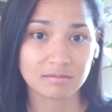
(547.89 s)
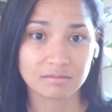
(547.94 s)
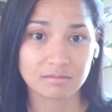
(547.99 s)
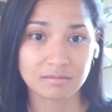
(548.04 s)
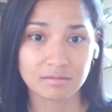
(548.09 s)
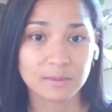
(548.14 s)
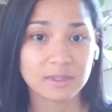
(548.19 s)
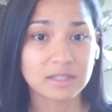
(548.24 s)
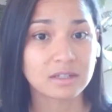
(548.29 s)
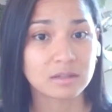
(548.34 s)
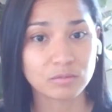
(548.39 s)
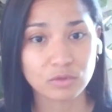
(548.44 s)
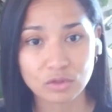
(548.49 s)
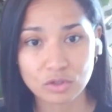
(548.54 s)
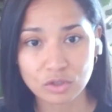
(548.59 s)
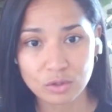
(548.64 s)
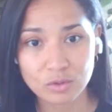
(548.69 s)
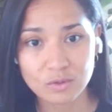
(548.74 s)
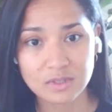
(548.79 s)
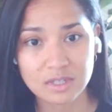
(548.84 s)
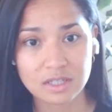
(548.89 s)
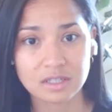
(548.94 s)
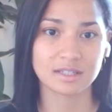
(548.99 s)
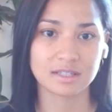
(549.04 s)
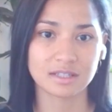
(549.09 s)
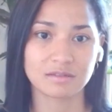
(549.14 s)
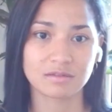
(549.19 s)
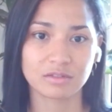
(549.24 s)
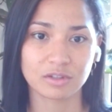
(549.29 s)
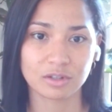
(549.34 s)
maybe dip your toes in
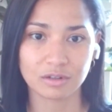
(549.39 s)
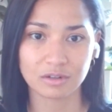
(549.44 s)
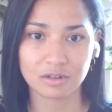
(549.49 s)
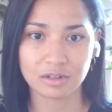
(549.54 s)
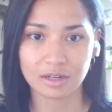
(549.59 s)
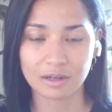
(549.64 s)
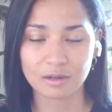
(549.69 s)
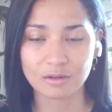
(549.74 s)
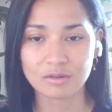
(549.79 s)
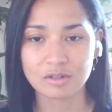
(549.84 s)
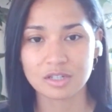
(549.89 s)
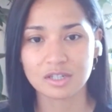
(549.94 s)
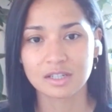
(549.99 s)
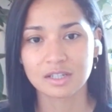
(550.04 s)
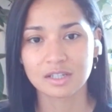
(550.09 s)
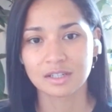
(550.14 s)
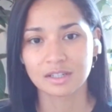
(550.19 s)
and figure it out.